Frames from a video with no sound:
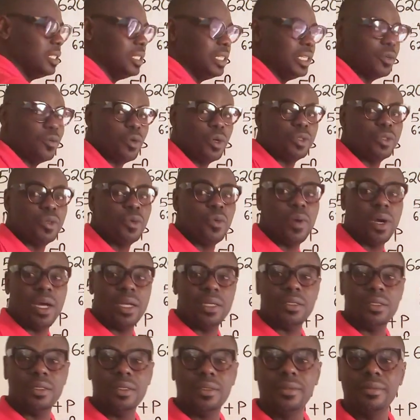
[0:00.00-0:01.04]
is equal to
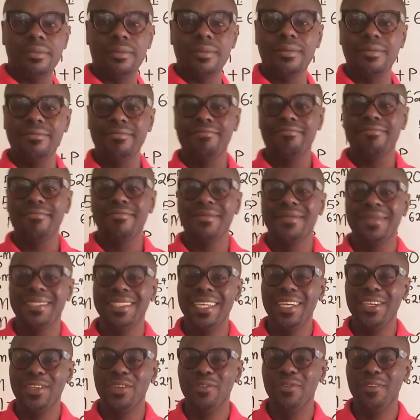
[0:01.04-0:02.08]
1.
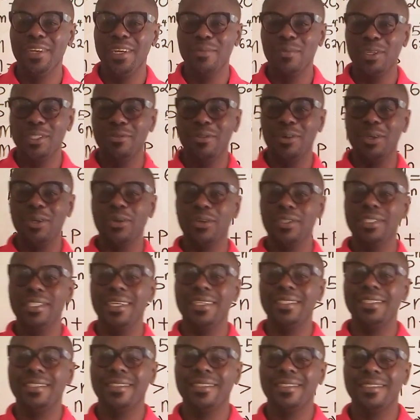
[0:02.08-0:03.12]
Thank you very much for your
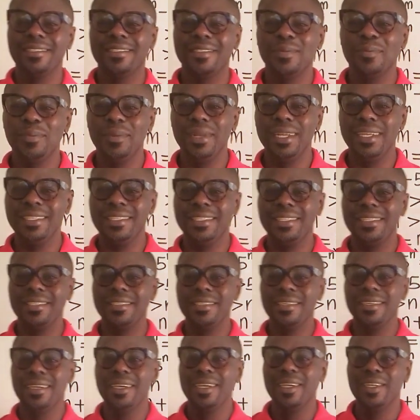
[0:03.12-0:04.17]
audience.
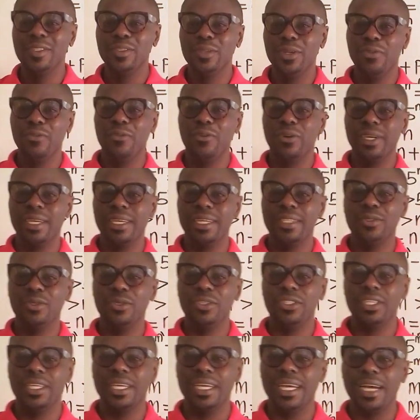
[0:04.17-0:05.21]
Please don't forget to
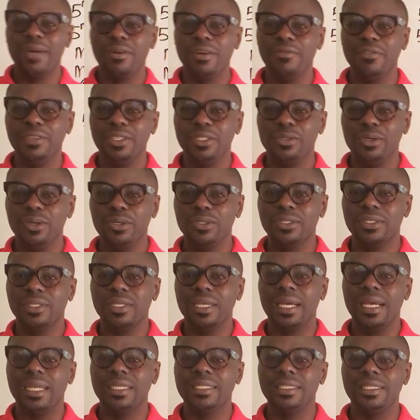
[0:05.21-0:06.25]
share our videos
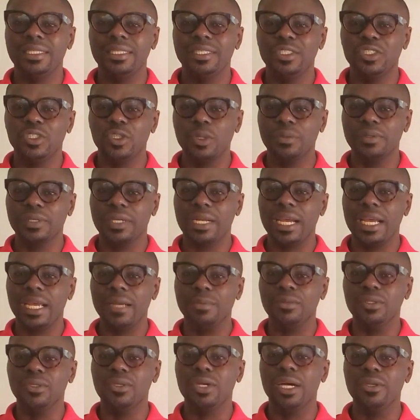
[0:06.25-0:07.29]
and
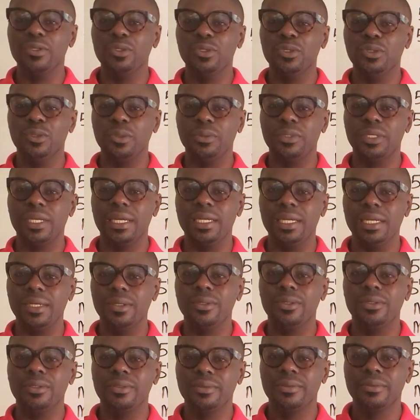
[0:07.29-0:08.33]
subscribe to our YouTube channel.
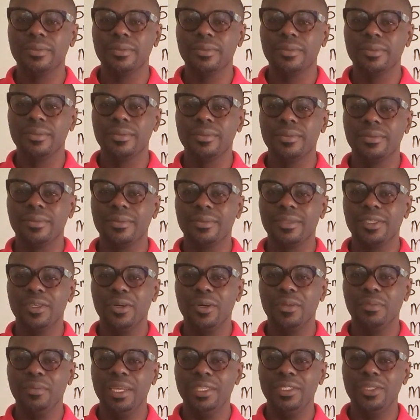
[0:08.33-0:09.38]

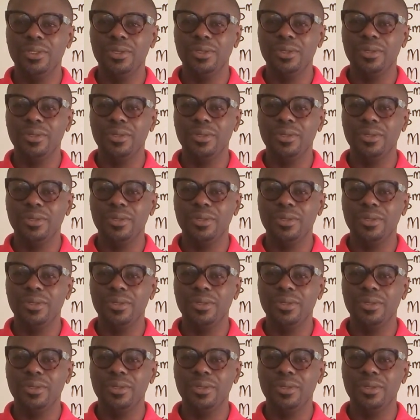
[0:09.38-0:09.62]
God bless